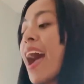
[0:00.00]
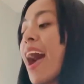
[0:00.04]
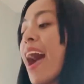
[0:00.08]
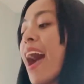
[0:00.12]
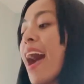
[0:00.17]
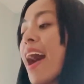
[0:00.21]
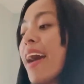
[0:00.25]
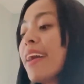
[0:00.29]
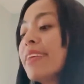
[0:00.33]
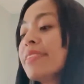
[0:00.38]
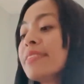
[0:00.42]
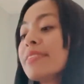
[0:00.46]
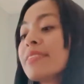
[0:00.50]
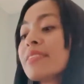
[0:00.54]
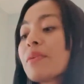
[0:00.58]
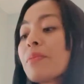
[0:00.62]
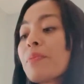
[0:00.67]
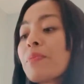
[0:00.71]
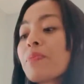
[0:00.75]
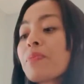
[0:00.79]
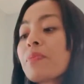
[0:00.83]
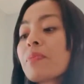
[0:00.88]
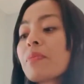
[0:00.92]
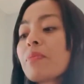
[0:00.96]
And
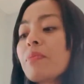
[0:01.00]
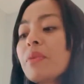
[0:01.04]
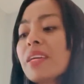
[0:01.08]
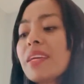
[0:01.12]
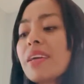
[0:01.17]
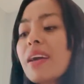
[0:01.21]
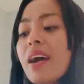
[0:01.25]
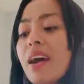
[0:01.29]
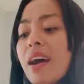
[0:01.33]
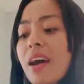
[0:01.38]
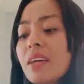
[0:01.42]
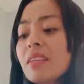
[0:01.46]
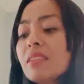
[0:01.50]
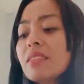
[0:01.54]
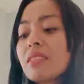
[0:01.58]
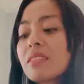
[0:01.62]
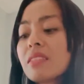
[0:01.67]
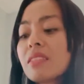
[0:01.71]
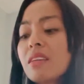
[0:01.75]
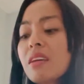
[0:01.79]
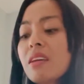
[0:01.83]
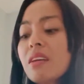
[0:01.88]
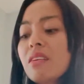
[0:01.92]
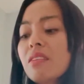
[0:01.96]

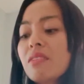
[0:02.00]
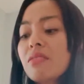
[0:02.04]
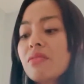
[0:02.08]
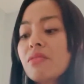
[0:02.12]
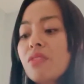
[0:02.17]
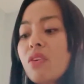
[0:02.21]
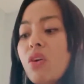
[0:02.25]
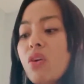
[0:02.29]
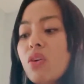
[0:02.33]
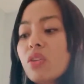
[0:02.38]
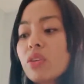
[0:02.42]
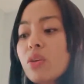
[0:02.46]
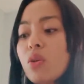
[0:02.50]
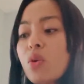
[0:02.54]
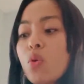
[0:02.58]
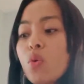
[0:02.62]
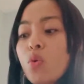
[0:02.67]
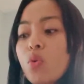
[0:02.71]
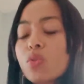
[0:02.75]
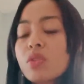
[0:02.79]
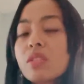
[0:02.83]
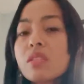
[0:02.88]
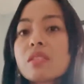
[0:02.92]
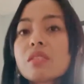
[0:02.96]
because of all the
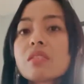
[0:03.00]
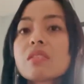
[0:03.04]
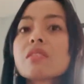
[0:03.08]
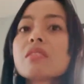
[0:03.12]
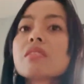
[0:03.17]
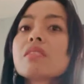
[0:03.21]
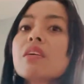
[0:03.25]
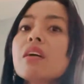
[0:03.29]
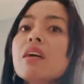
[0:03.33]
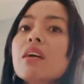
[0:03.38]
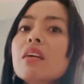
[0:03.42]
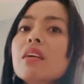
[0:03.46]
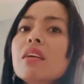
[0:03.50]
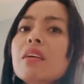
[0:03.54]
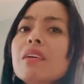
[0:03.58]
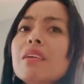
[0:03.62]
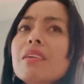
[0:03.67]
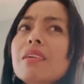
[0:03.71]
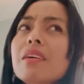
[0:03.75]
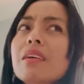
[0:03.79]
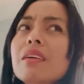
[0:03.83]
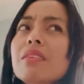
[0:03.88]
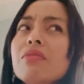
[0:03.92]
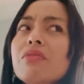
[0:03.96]
holes,
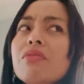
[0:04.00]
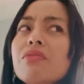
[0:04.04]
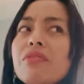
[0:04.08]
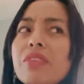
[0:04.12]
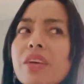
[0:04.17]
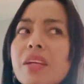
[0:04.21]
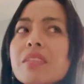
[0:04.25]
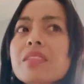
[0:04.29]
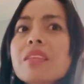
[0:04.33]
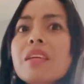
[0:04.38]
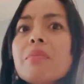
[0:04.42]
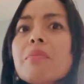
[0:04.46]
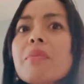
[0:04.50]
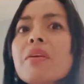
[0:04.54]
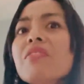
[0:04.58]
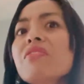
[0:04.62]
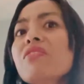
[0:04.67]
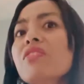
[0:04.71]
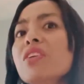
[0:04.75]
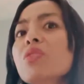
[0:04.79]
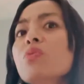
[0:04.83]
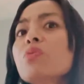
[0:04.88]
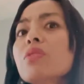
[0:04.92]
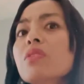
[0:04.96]
it felt like my
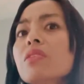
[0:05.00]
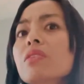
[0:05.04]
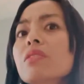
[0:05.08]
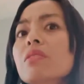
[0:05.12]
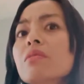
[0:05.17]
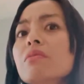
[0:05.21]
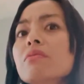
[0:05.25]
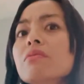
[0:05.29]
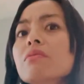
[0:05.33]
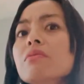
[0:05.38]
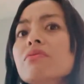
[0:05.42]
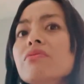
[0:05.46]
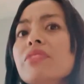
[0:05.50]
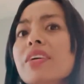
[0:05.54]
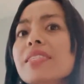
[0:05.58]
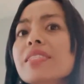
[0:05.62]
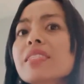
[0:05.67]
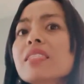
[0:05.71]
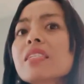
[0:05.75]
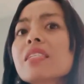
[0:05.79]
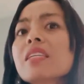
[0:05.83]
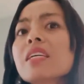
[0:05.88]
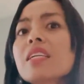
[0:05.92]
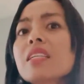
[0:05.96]
feet were
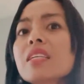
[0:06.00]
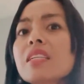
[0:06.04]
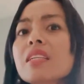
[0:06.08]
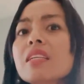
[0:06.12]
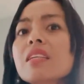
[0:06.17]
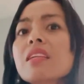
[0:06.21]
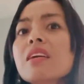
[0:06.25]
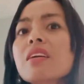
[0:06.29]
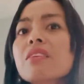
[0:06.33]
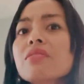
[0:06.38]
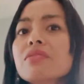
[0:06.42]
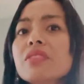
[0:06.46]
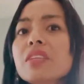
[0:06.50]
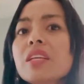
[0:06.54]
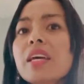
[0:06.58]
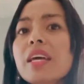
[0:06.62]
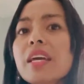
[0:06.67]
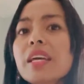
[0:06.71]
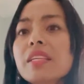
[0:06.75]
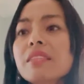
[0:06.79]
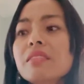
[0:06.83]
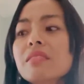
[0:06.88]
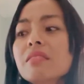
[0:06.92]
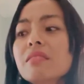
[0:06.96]
ventilated enough that
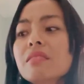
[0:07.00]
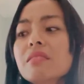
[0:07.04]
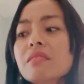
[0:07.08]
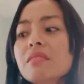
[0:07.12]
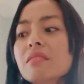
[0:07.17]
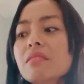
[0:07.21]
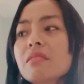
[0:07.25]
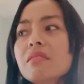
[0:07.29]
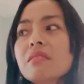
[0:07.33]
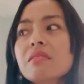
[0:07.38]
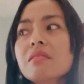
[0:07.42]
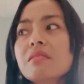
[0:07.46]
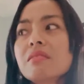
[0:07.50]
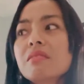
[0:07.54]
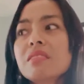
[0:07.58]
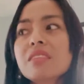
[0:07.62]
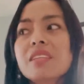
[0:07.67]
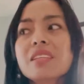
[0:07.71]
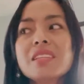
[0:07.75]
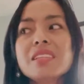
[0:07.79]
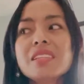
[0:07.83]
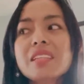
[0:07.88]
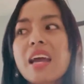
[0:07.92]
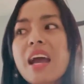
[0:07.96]
I
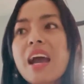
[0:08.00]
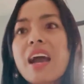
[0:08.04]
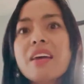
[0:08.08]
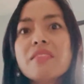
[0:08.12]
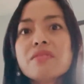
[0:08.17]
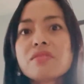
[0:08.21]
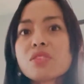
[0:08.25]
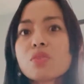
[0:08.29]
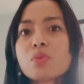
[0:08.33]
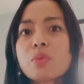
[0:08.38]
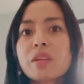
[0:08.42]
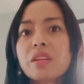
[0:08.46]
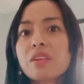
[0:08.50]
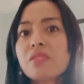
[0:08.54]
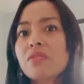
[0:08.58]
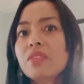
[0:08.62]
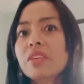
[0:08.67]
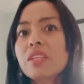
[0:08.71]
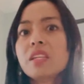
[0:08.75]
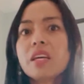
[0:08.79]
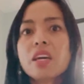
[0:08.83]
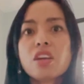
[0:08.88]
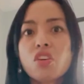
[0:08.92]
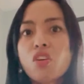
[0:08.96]
didn't have sweaty
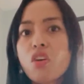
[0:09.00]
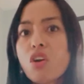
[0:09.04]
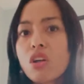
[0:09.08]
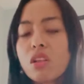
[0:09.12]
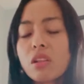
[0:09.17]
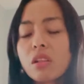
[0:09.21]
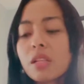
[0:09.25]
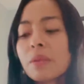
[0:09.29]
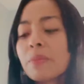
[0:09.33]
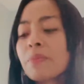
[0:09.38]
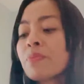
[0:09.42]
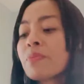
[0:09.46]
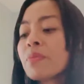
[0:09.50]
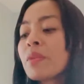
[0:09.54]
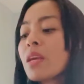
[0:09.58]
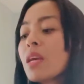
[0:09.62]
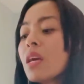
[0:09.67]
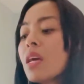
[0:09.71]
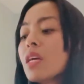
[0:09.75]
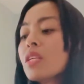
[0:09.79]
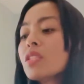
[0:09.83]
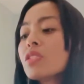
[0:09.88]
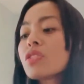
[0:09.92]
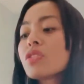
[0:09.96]
feet at all.
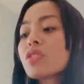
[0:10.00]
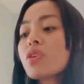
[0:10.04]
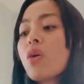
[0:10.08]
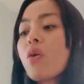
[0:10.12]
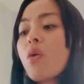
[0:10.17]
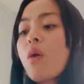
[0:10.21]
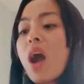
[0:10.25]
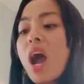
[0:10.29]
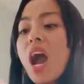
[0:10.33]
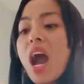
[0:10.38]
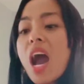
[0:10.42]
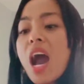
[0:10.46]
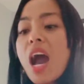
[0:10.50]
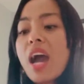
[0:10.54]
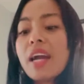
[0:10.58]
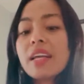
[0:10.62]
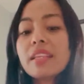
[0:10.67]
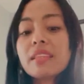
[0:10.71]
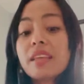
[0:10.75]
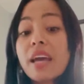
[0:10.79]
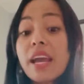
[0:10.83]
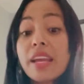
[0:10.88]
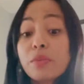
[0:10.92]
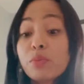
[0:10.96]
So
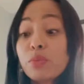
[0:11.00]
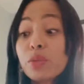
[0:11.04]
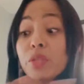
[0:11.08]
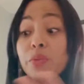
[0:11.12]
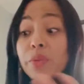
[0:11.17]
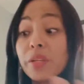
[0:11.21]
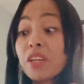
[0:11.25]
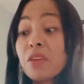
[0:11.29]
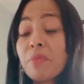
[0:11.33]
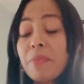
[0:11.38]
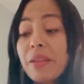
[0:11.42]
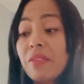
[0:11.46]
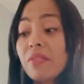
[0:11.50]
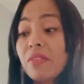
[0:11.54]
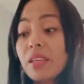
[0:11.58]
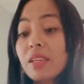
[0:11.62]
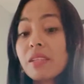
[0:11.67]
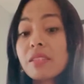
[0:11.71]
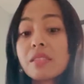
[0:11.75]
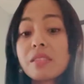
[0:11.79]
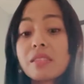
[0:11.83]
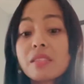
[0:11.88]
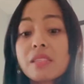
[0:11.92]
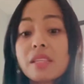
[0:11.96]
I would recommend
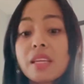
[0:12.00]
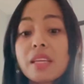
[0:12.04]
this.